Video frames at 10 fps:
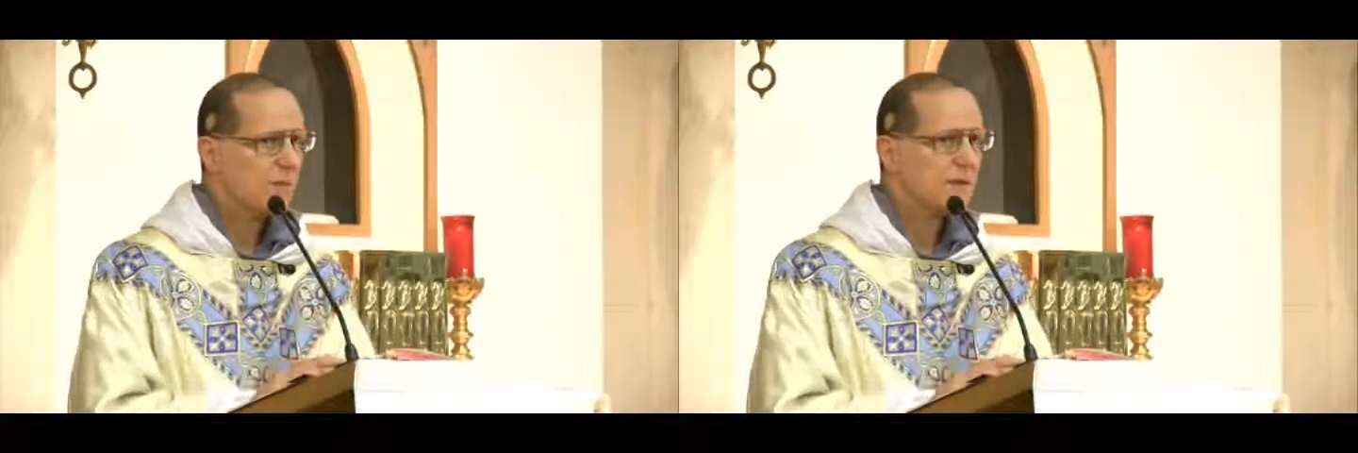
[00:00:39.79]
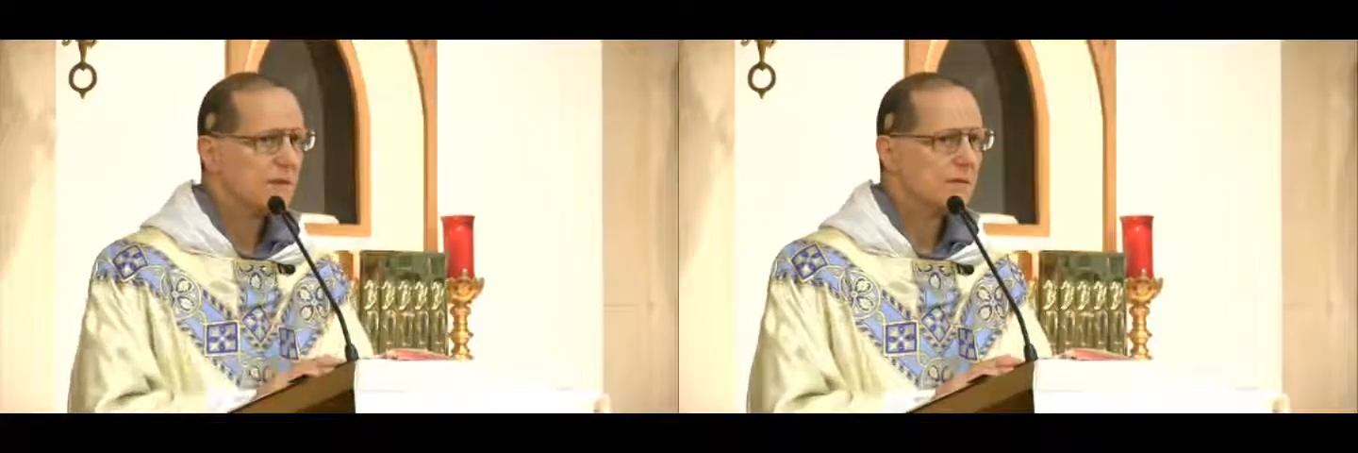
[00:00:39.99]

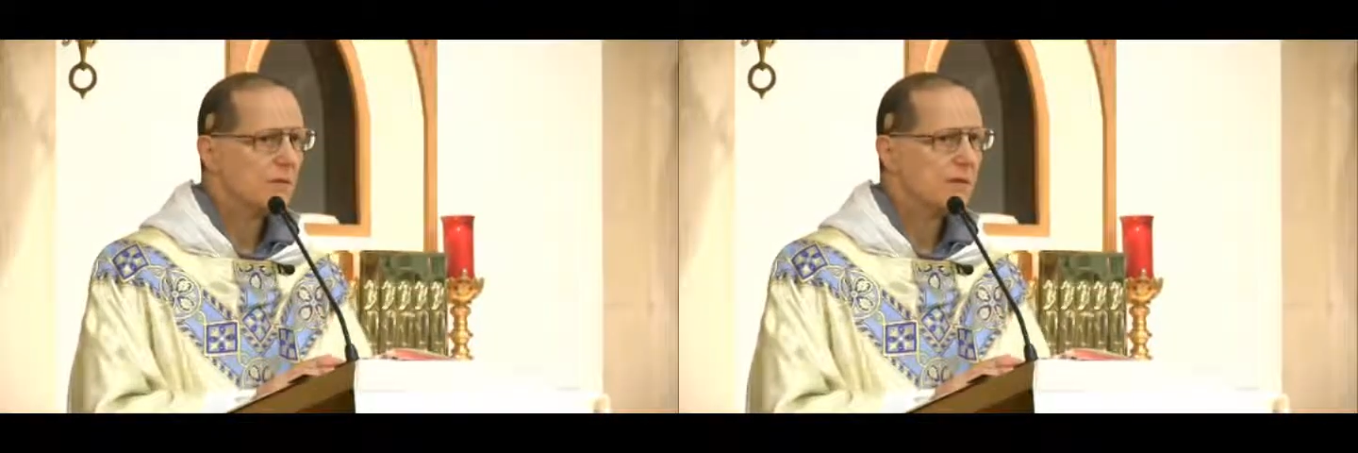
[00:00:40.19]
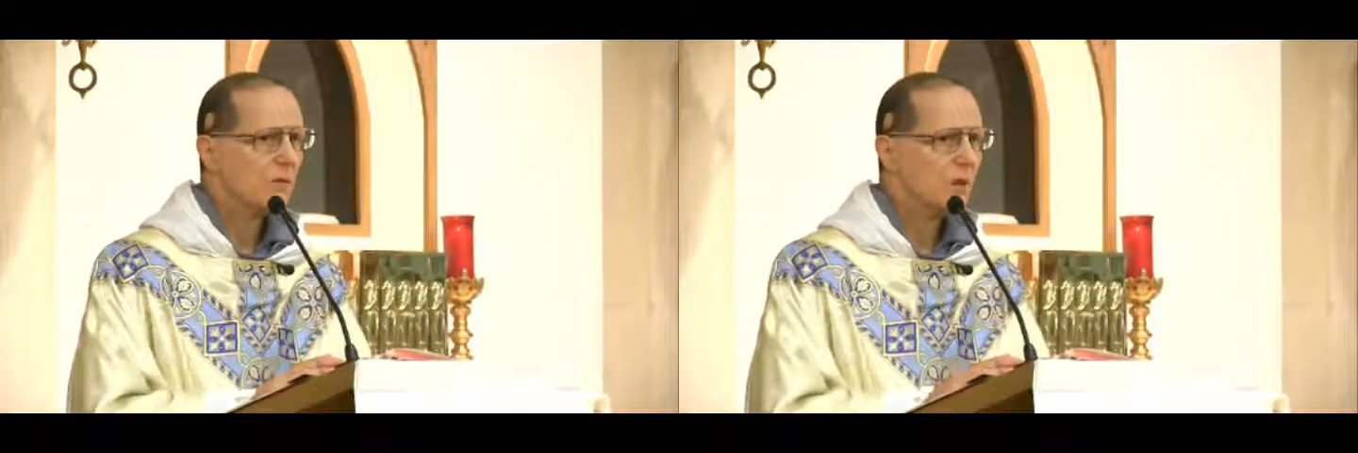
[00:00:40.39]
Blessed
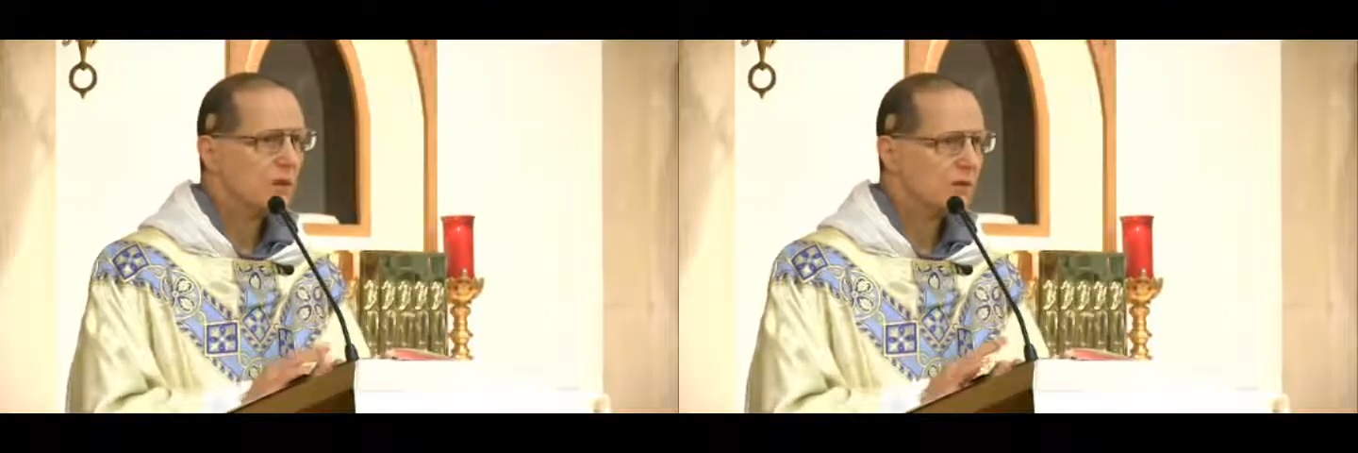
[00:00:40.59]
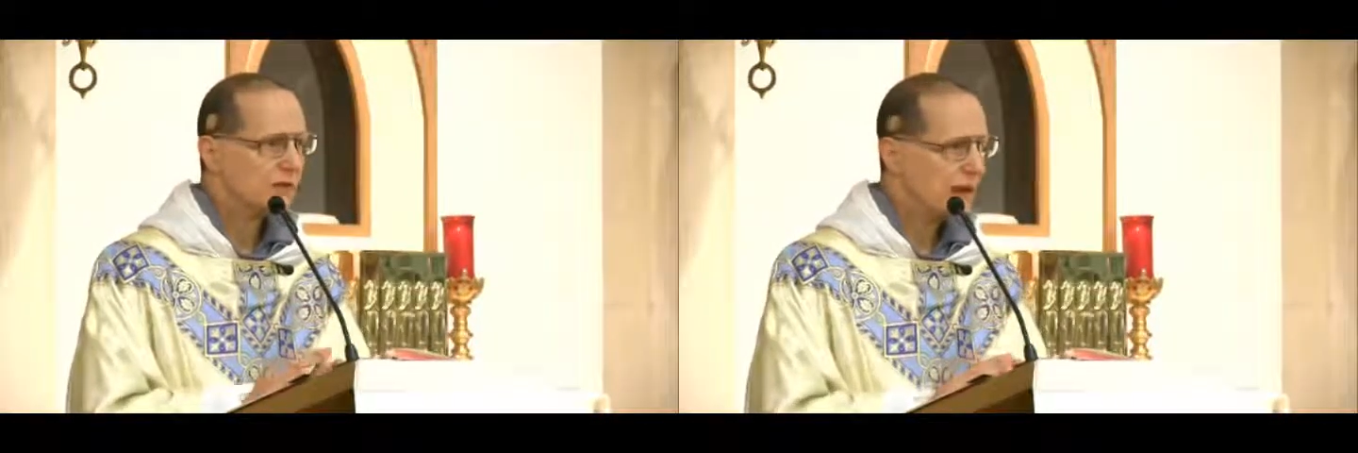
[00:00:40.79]
Lady what
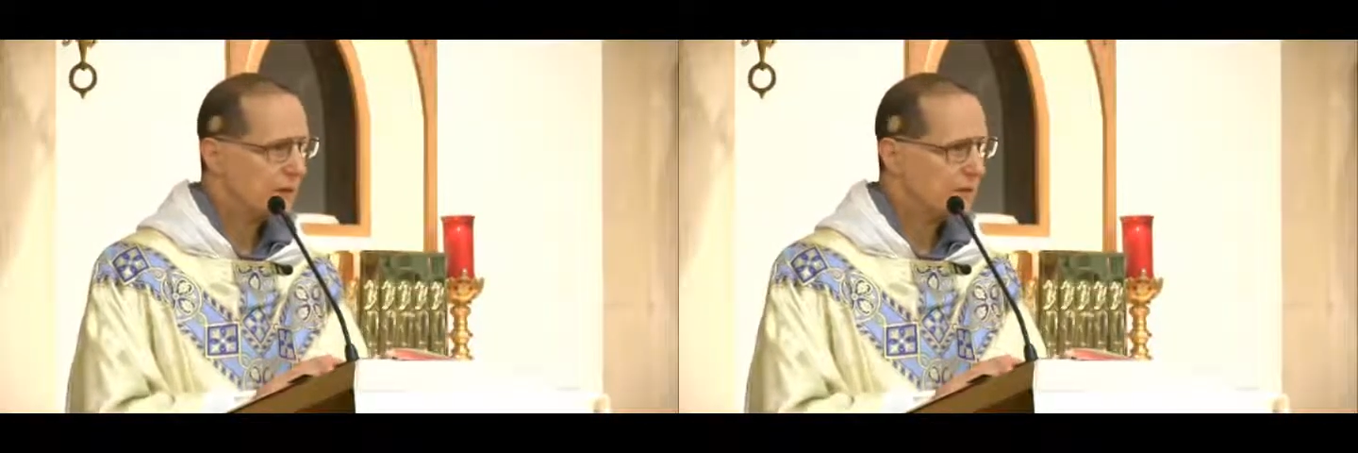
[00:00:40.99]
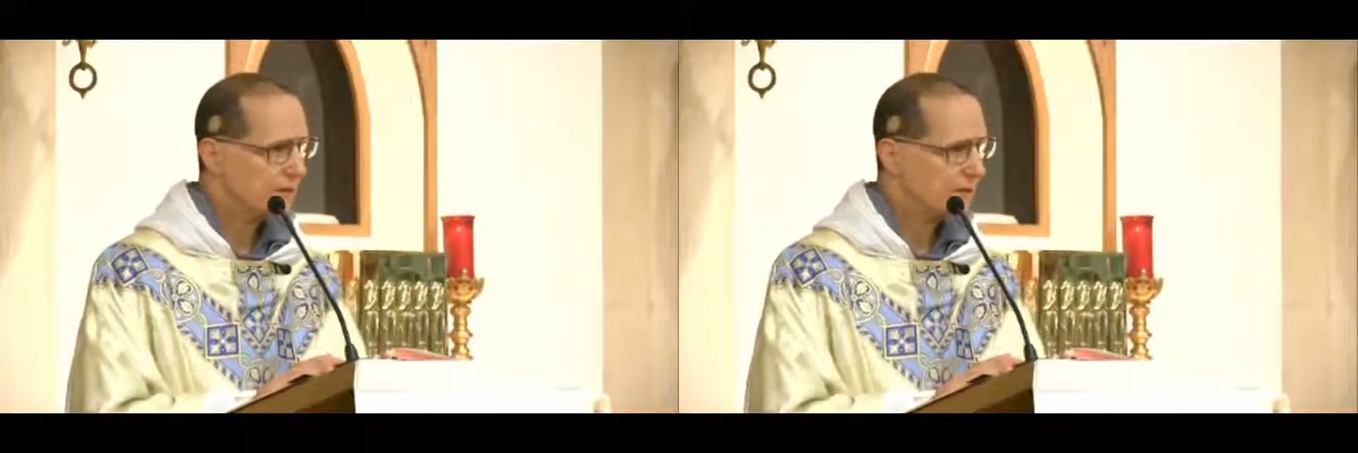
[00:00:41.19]
is to
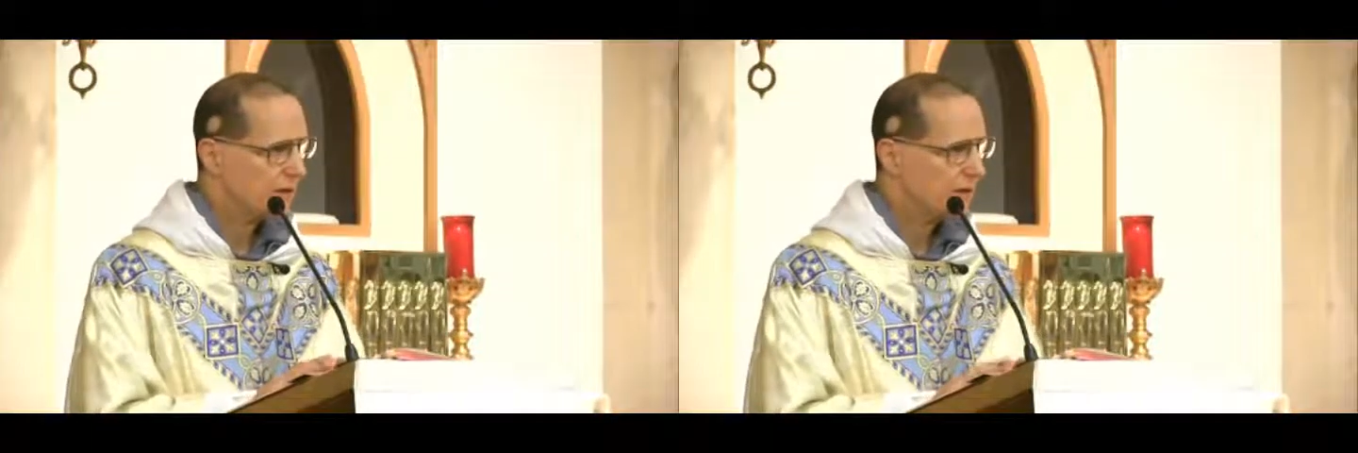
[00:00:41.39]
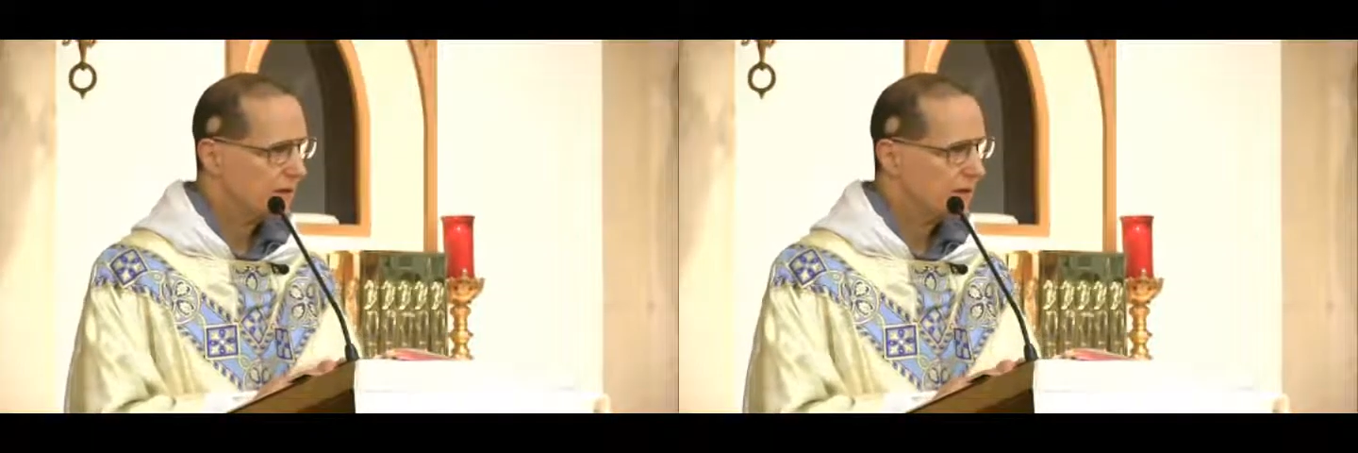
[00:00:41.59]
happen to her,